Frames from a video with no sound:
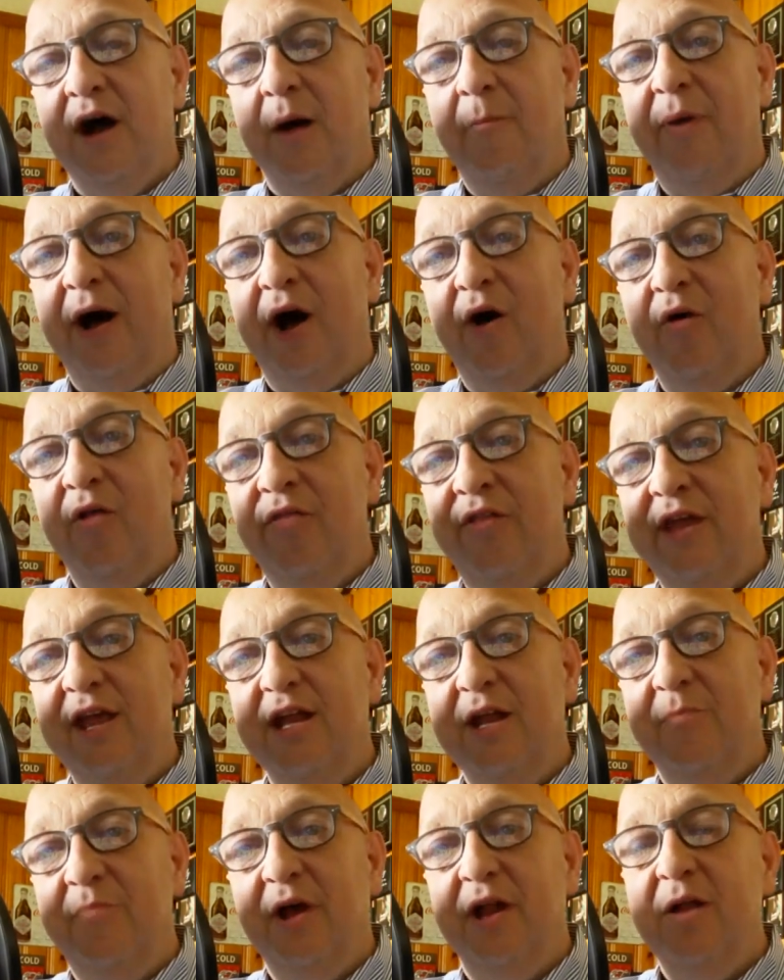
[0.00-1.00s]
about the
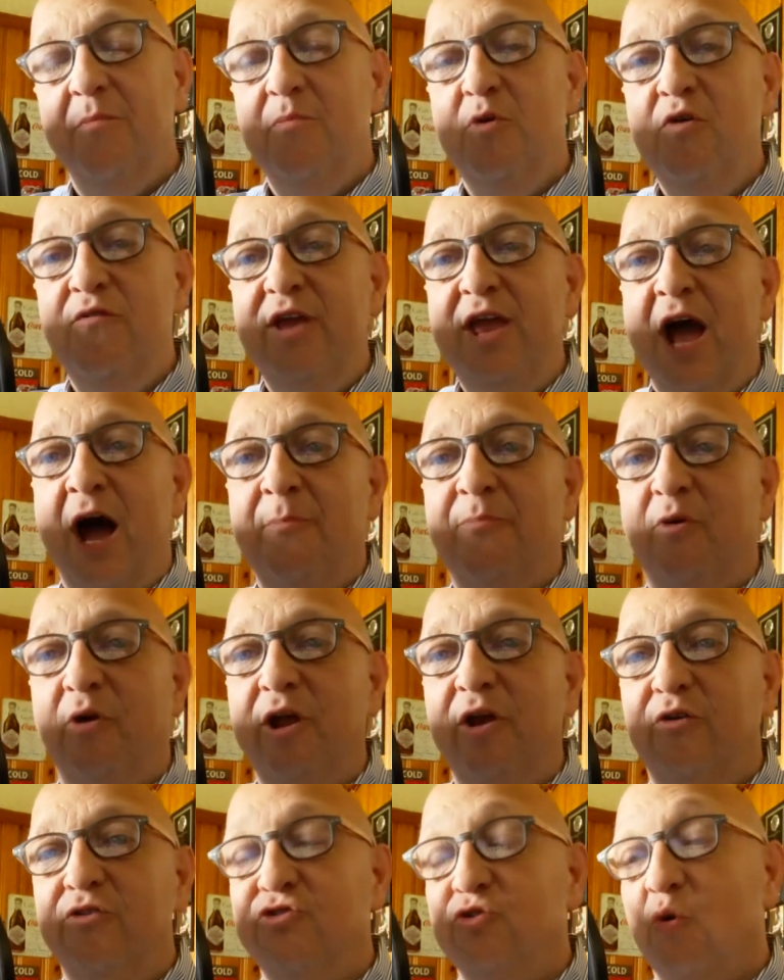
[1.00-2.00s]
independent movie
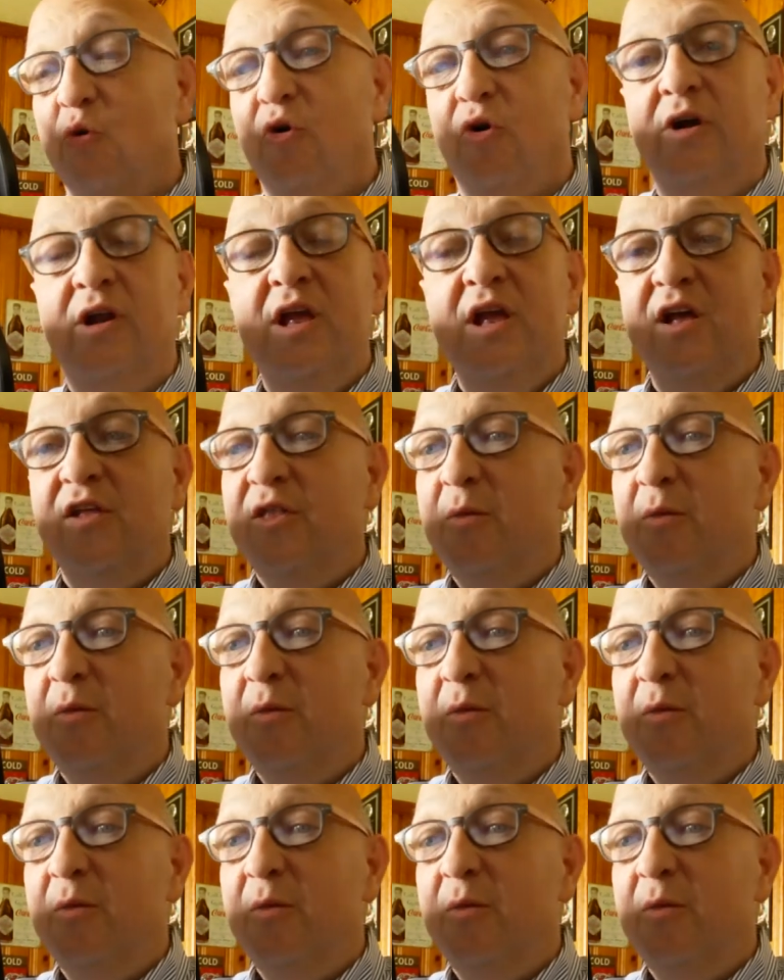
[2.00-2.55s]
operators or